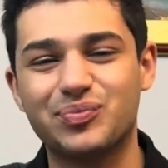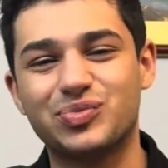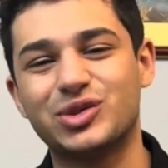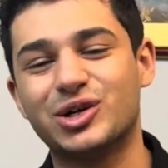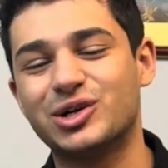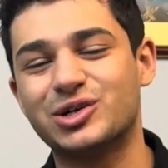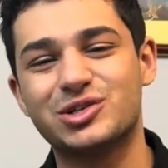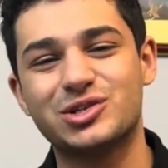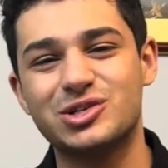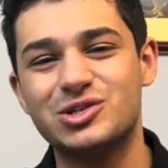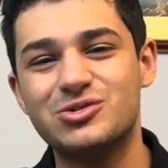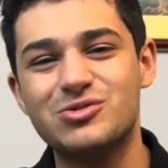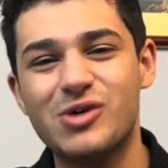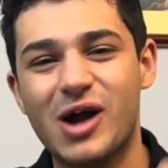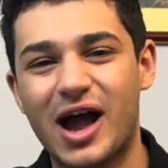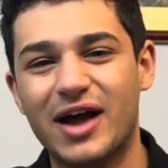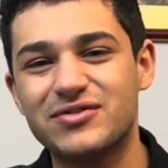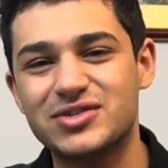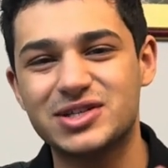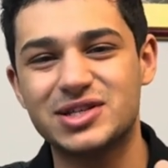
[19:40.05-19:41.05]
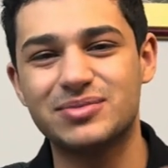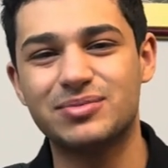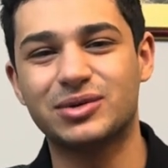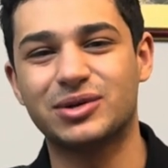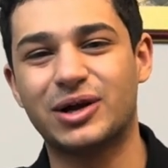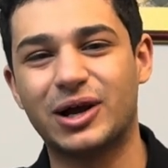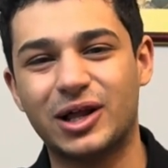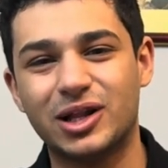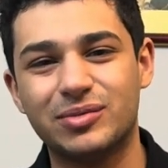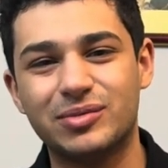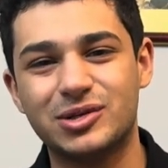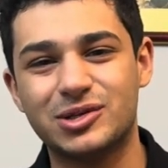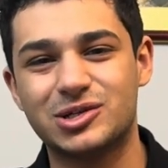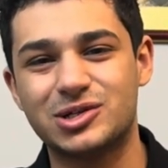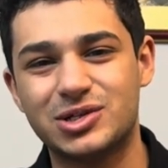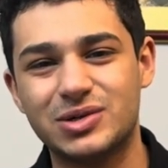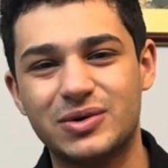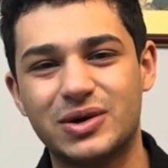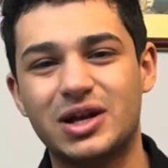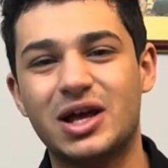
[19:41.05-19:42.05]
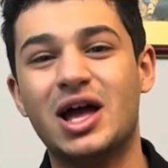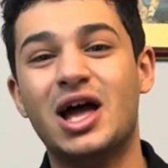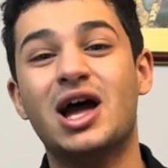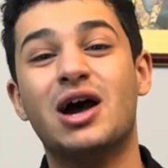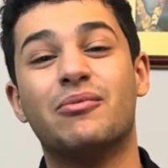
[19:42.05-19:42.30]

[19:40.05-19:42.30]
You have similar elements to it,